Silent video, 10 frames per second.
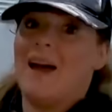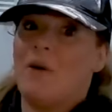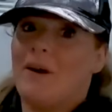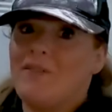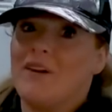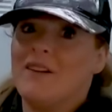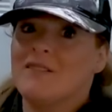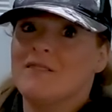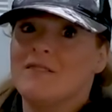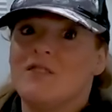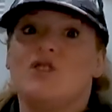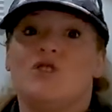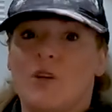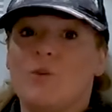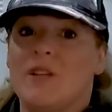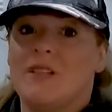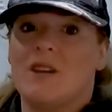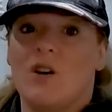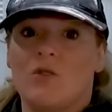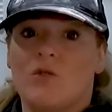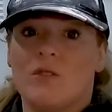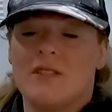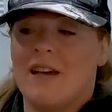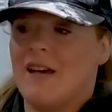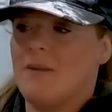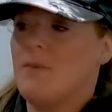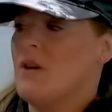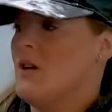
However, you don't need it on all the time.